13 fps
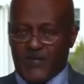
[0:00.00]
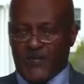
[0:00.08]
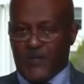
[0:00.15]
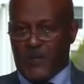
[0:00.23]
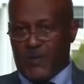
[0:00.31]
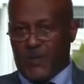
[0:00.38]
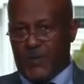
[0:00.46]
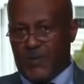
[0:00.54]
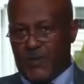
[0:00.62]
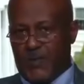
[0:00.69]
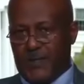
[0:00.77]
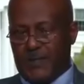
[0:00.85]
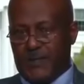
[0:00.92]
As you know,
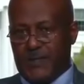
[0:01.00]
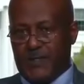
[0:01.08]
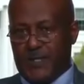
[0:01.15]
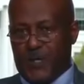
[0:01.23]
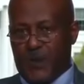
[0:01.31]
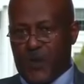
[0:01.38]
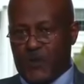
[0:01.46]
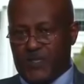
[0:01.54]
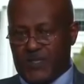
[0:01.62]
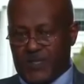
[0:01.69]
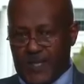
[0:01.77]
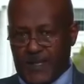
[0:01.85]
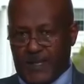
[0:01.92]
there is a
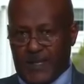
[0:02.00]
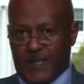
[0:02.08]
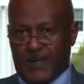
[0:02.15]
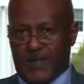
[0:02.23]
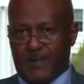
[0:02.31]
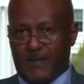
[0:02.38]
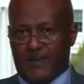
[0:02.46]
long-standing